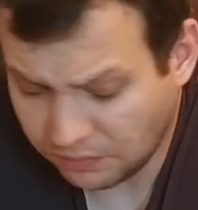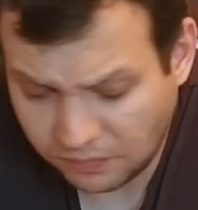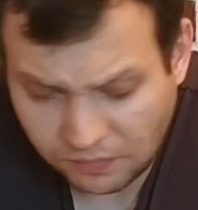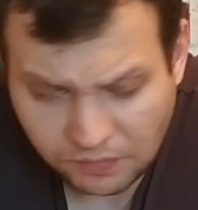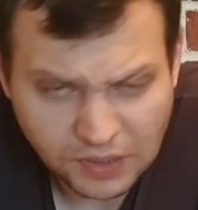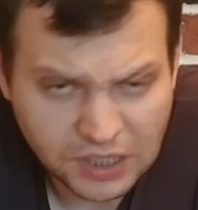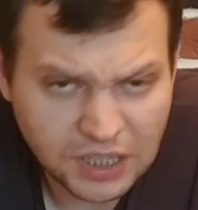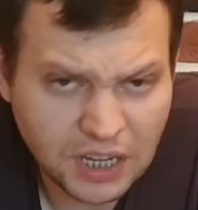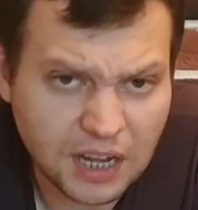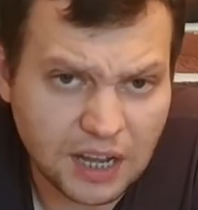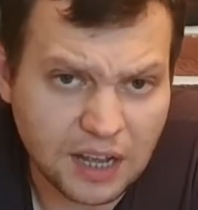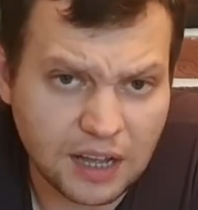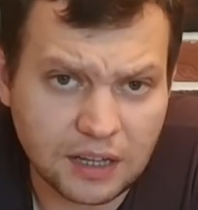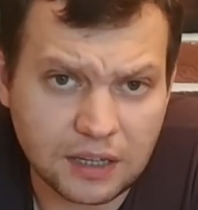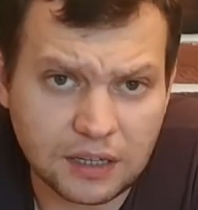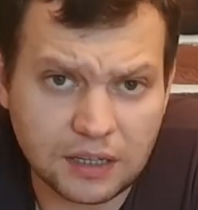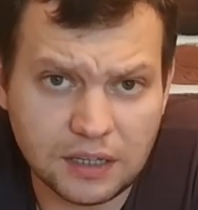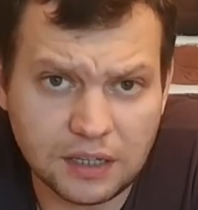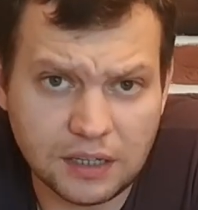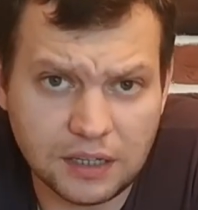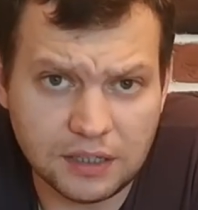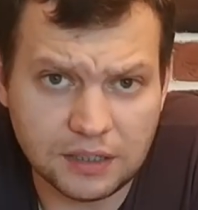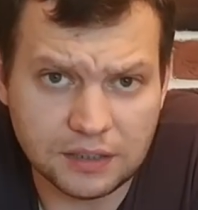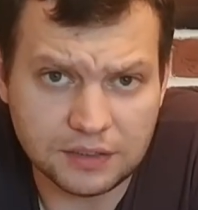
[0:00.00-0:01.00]
yeah,
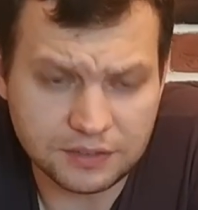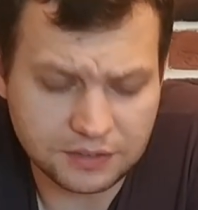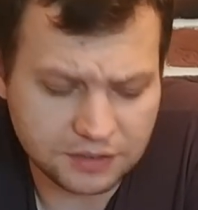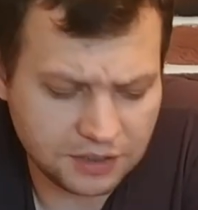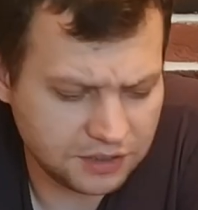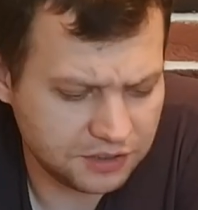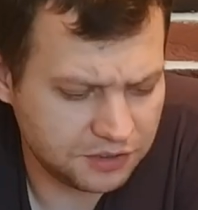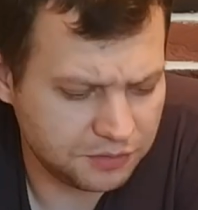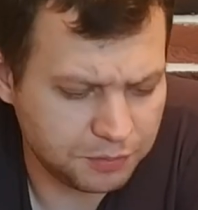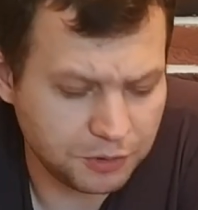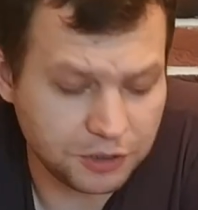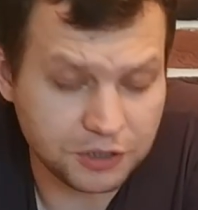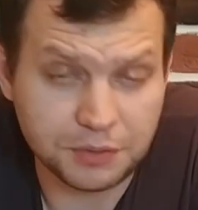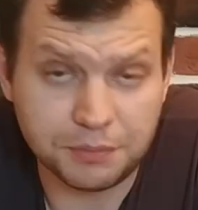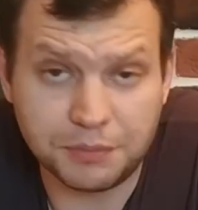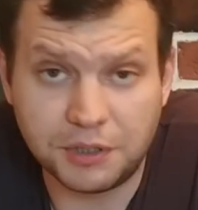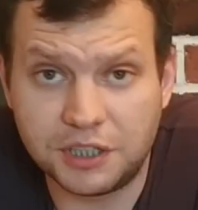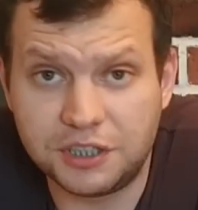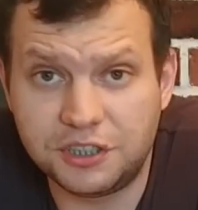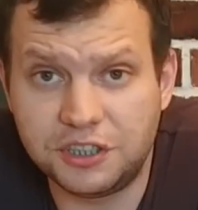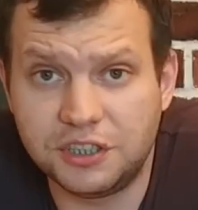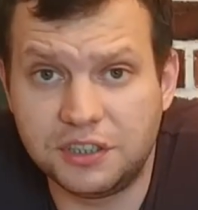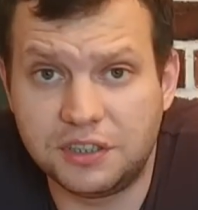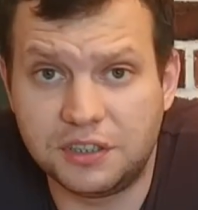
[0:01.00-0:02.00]
that's pretty
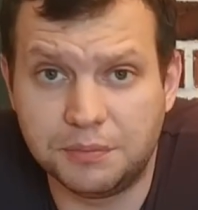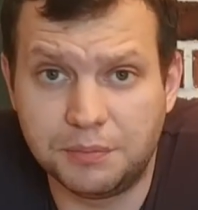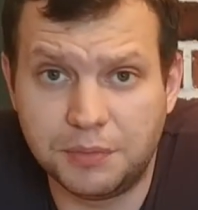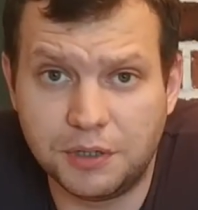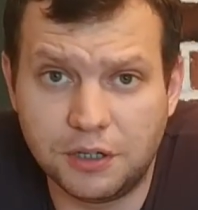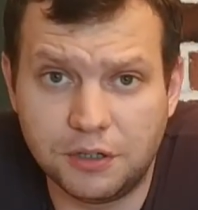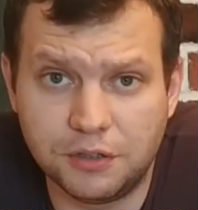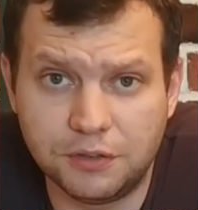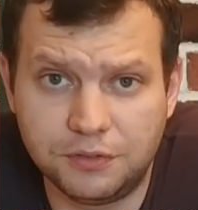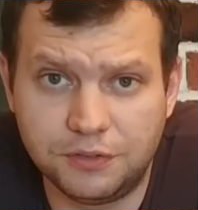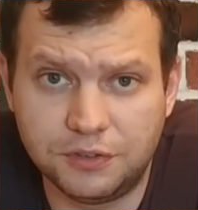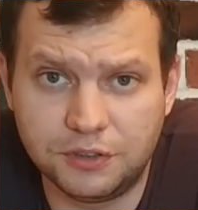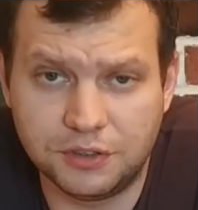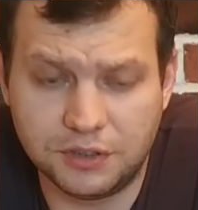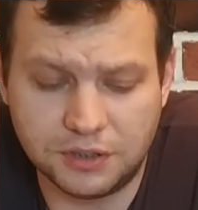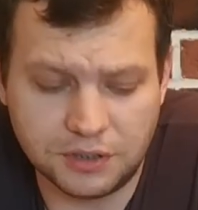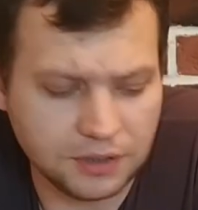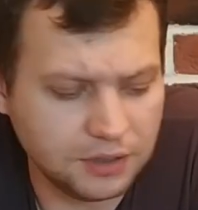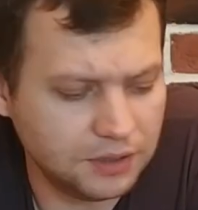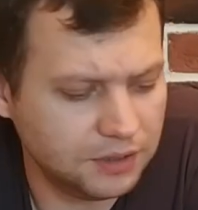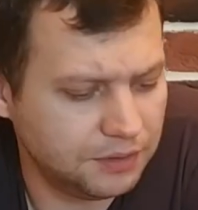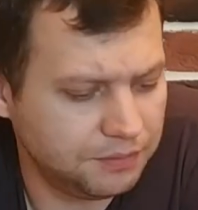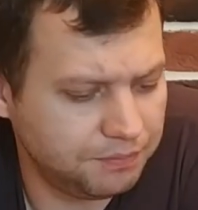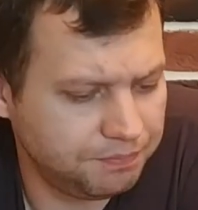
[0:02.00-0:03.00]
much it about
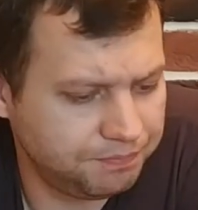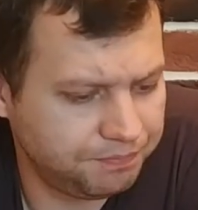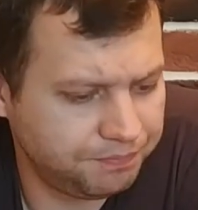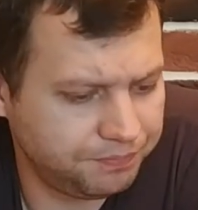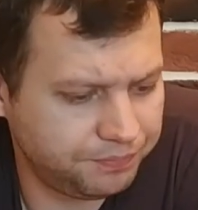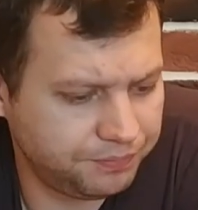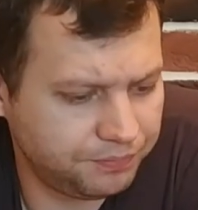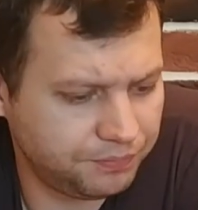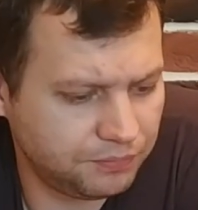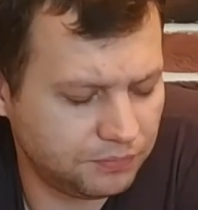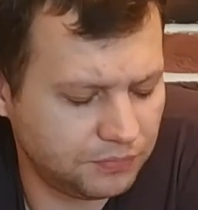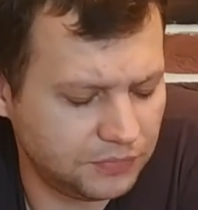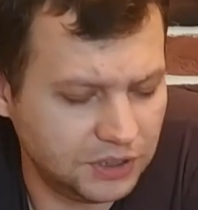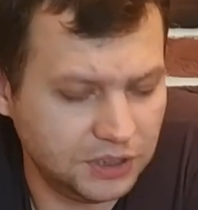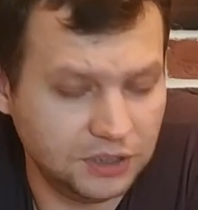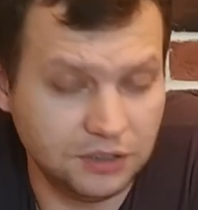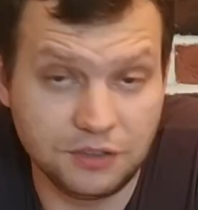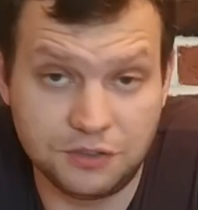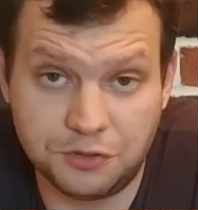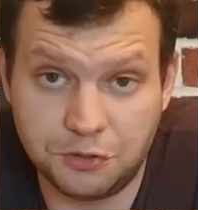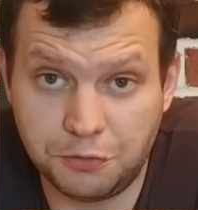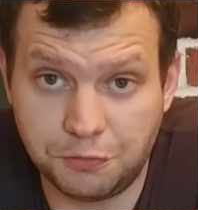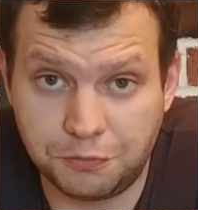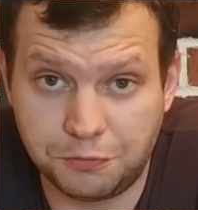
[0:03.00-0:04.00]
the
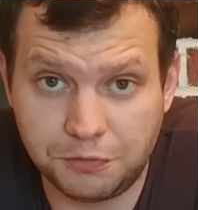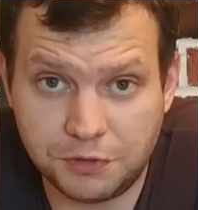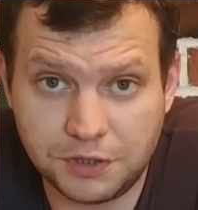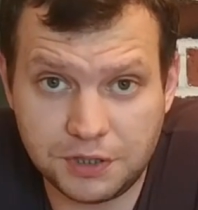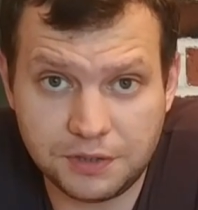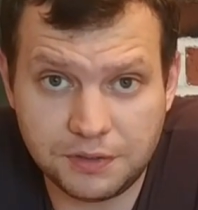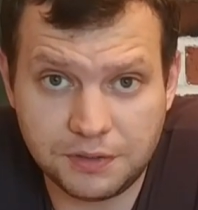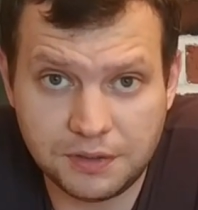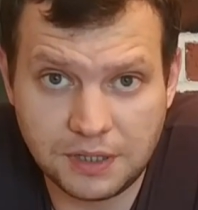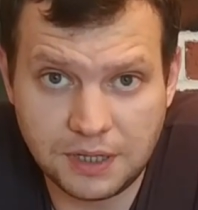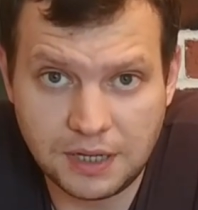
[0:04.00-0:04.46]
software.